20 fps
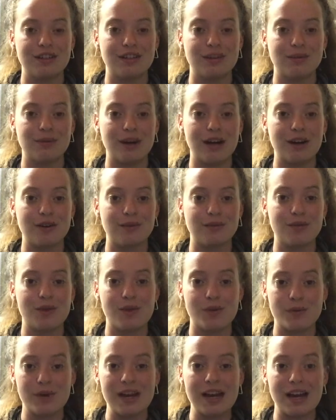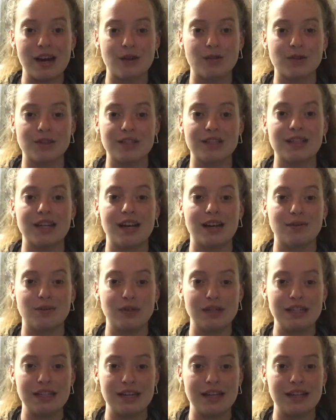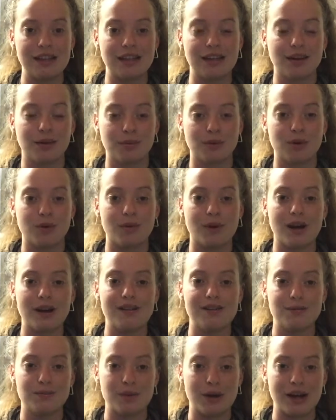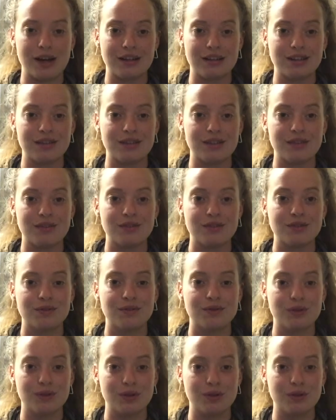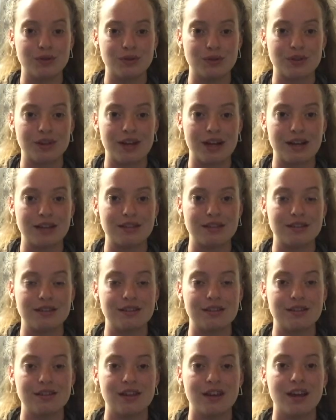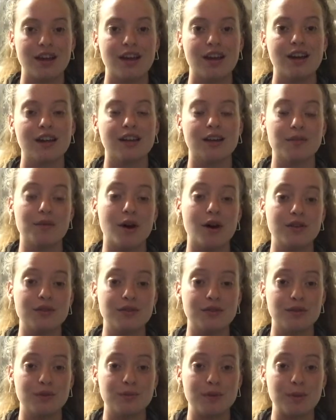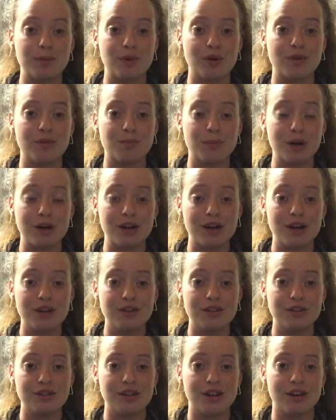around 3 hours every day that I'm required to practice for those classes. I'm also a member of percussion